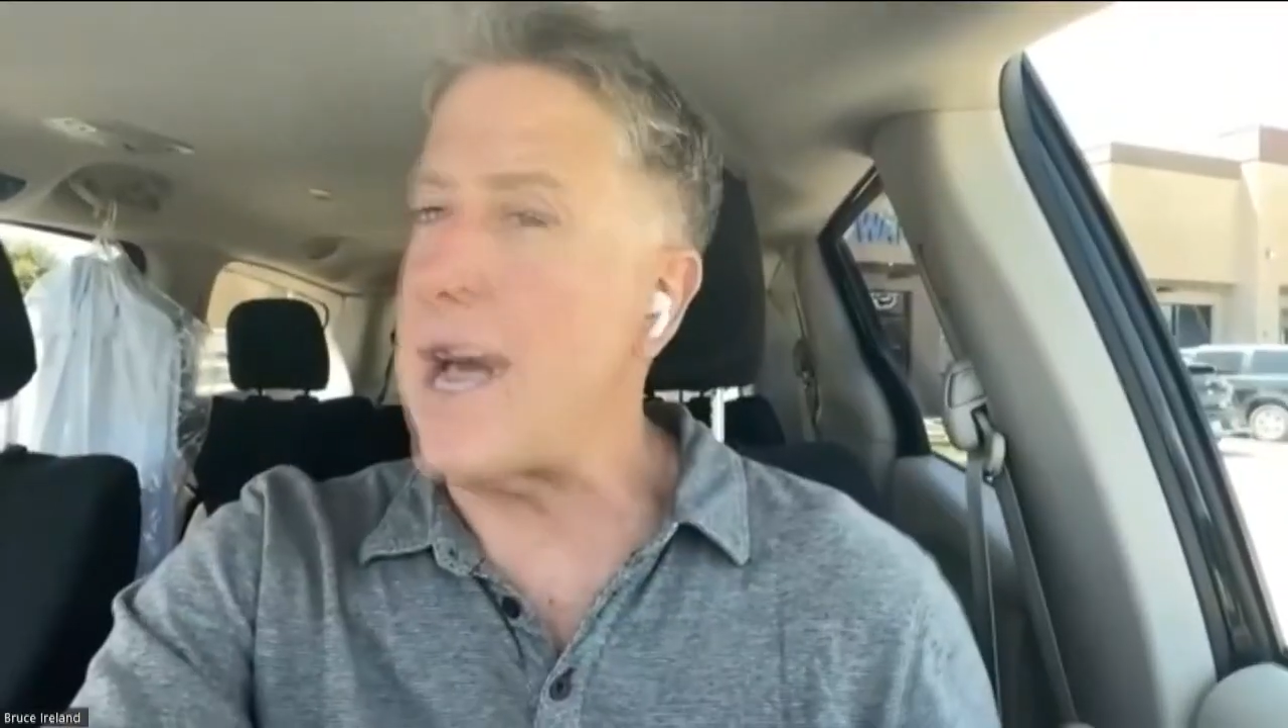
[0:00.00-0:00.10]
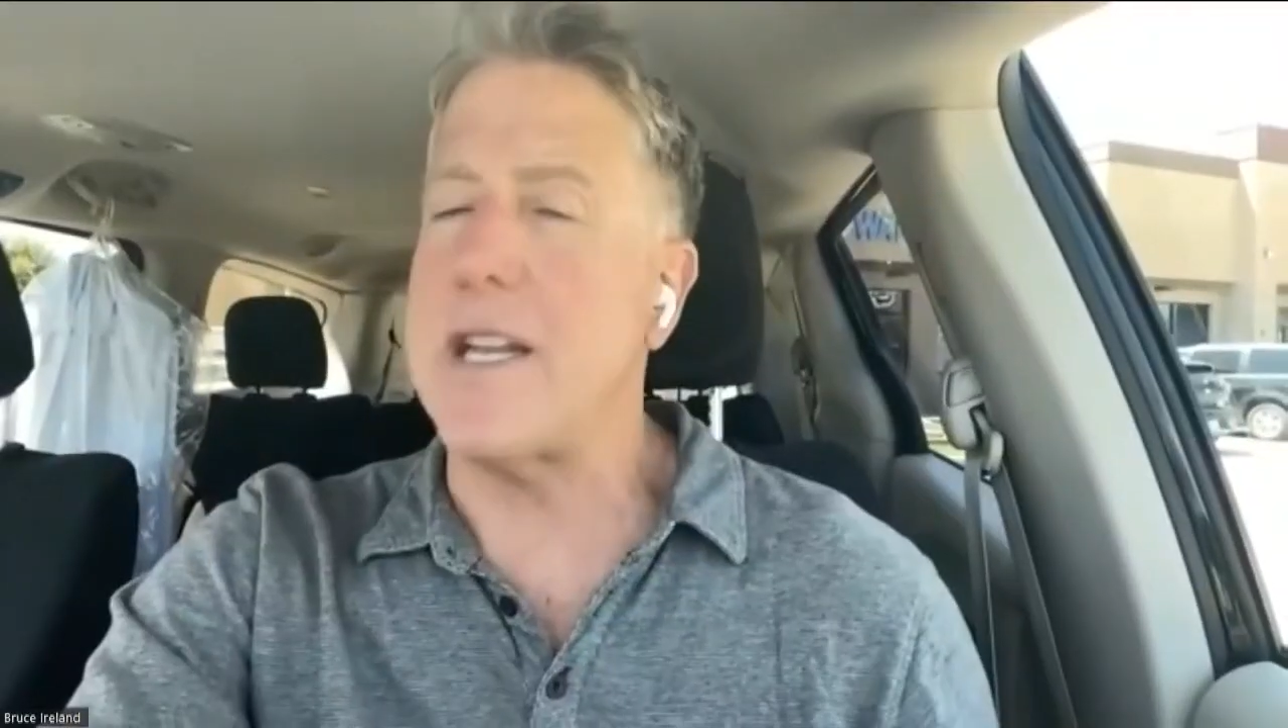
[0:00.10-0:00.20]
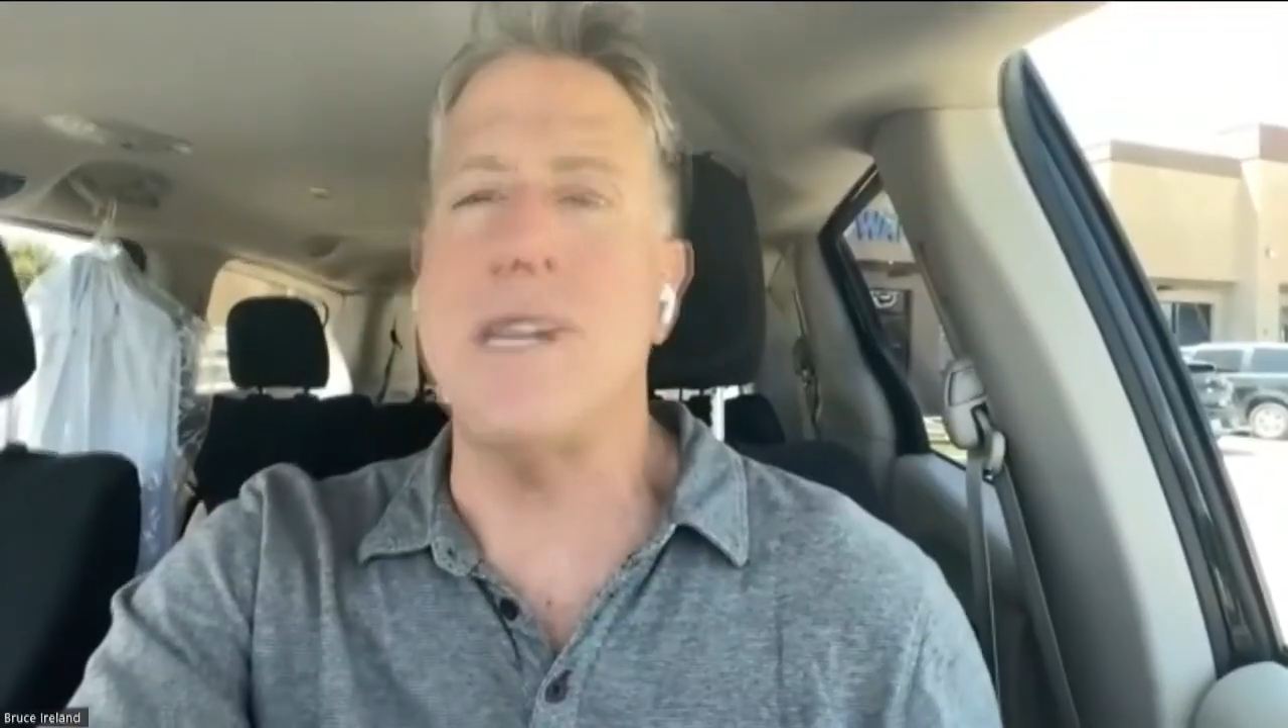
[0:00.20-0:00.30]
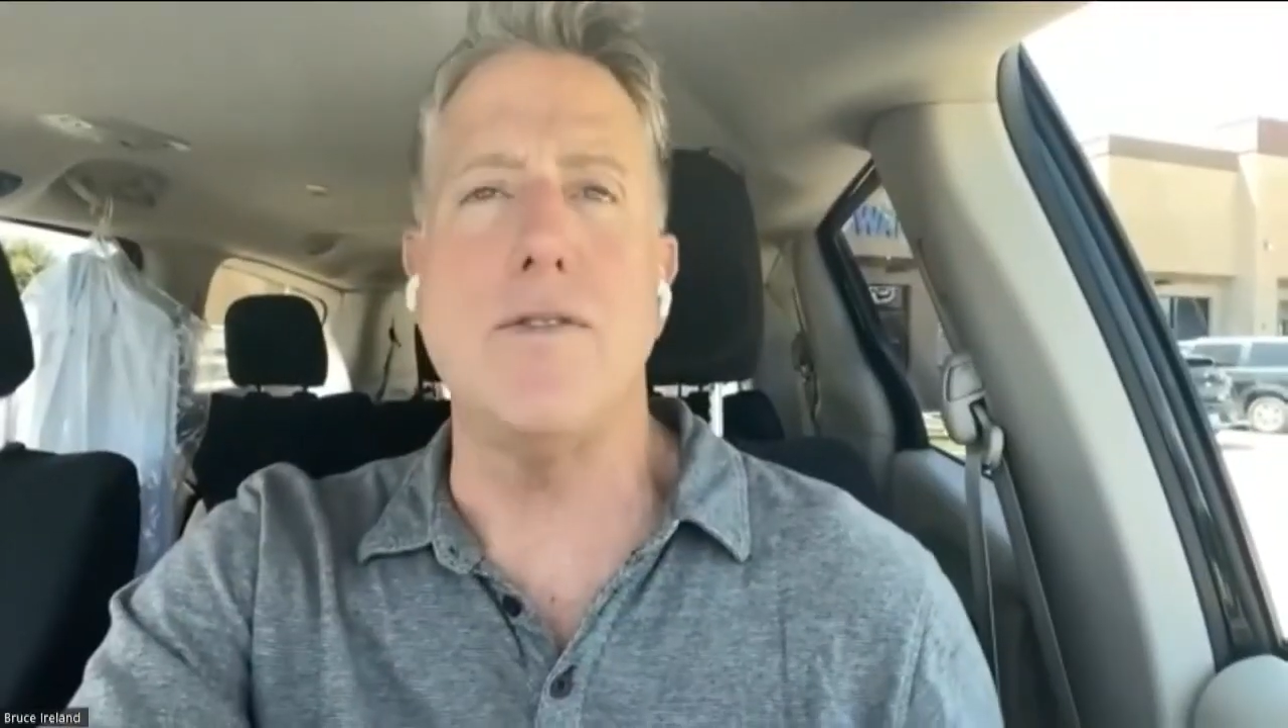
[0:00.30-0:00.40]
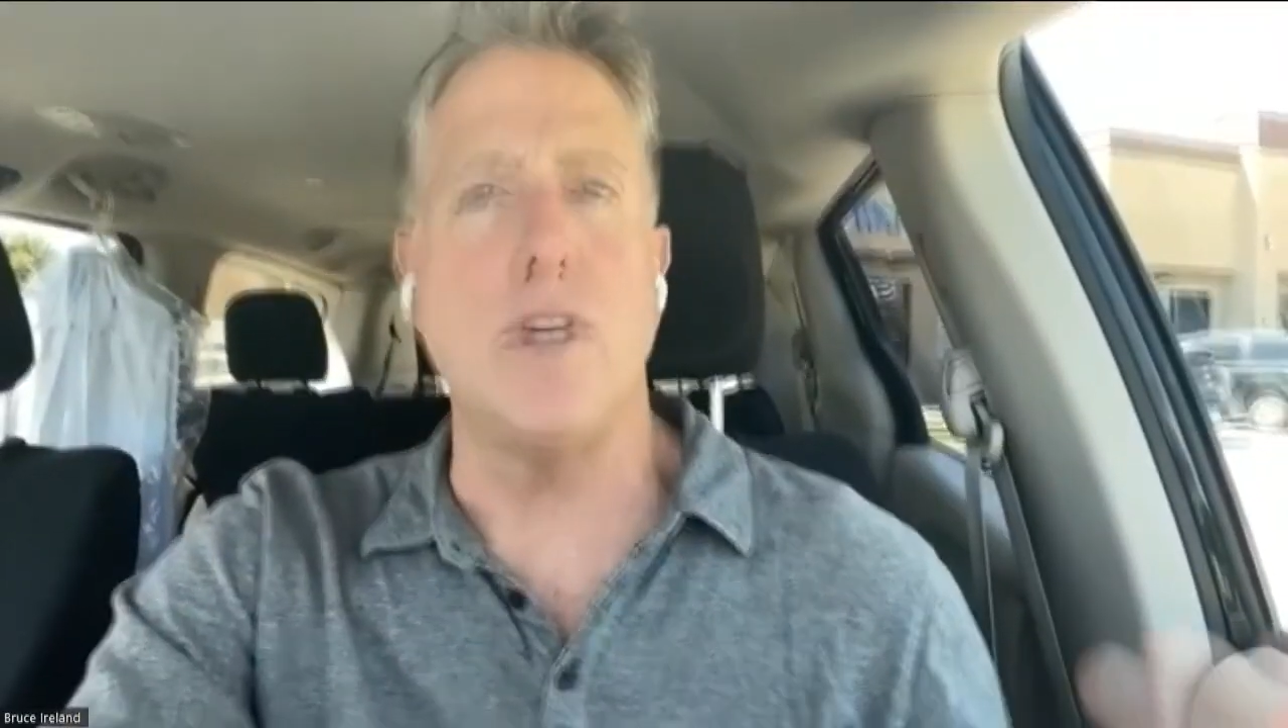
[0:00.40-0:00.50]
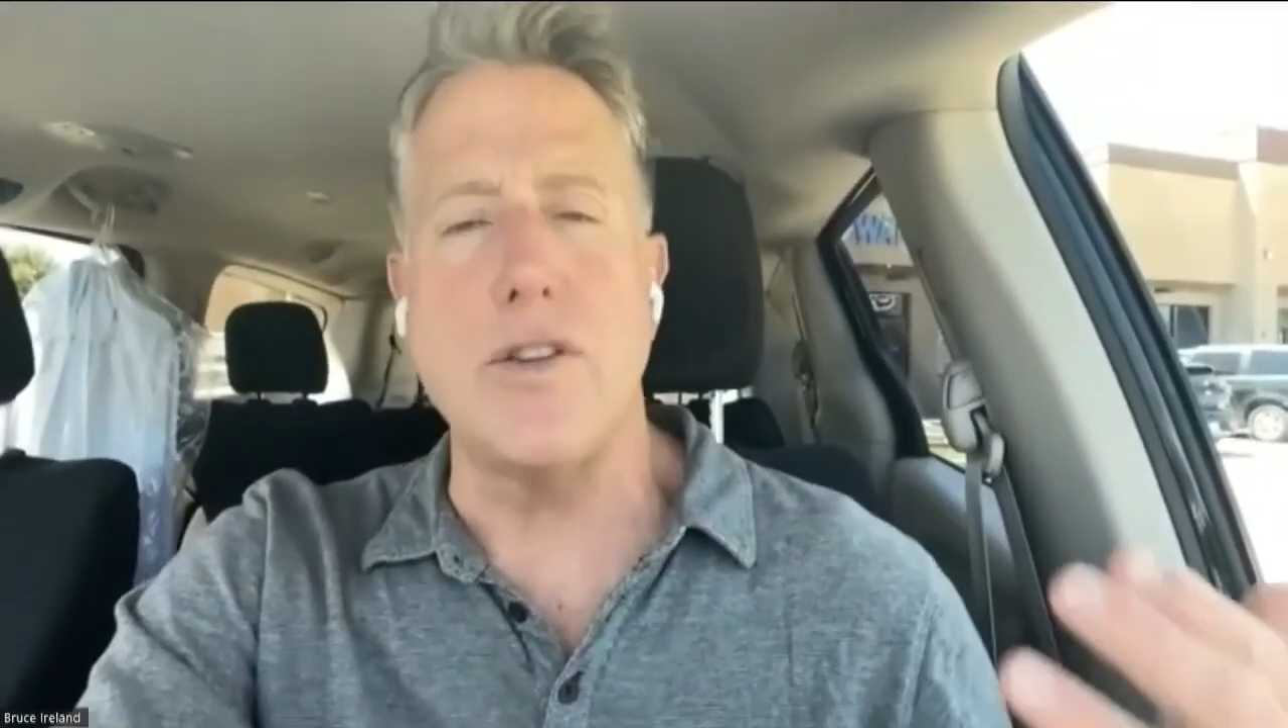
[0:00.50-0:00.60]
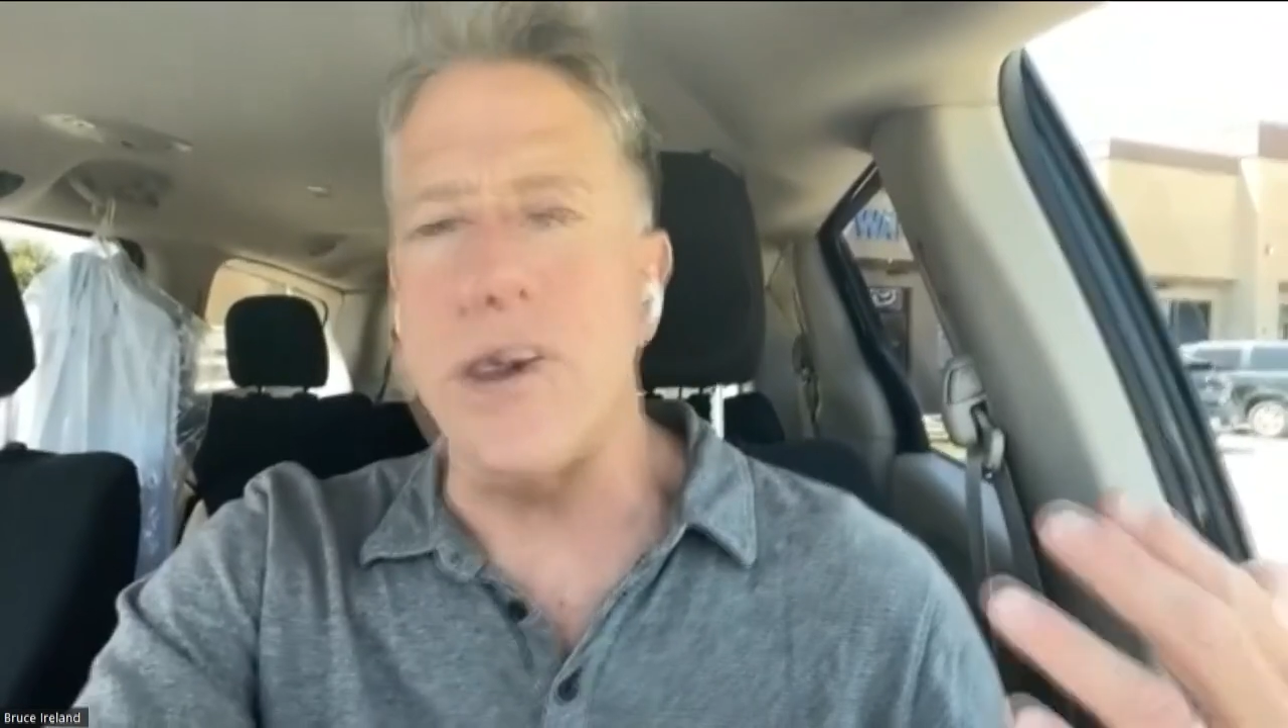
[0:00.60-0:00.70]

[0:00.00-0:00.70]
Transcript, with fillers: not evil.